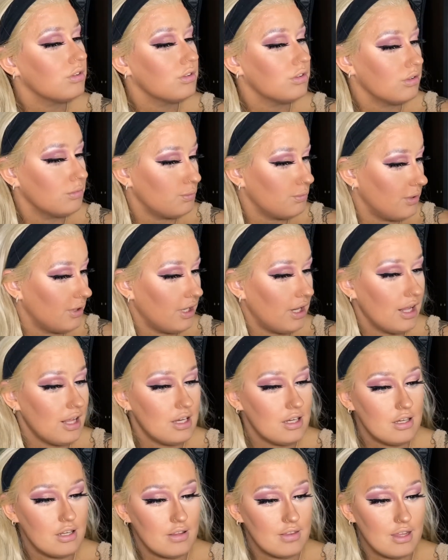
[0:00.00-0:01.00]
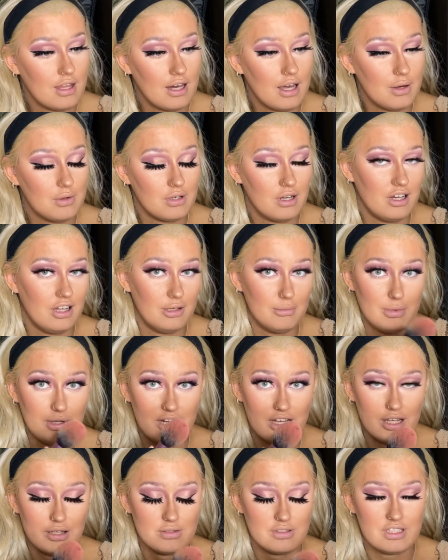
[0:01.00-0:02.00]
Blend that out a little bit, as
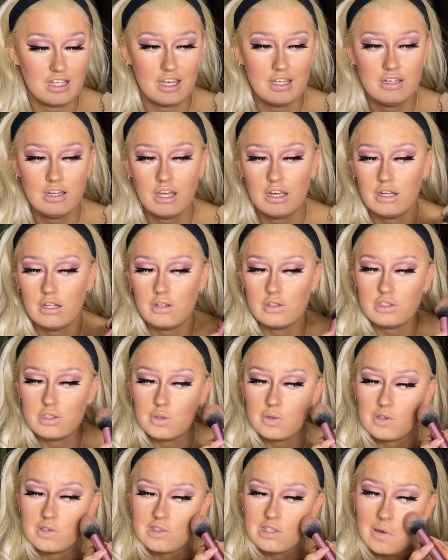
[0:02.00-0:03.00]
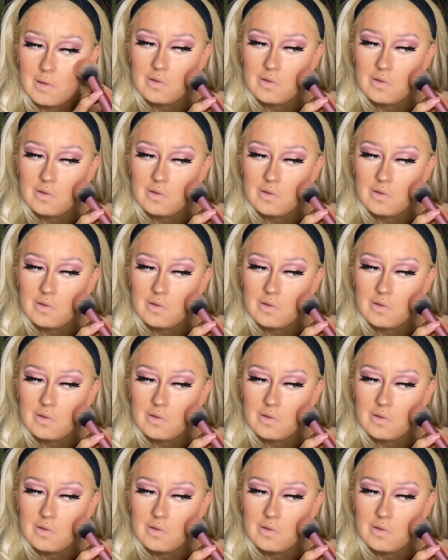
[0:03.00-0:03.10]
I was saying, and I'll do the same.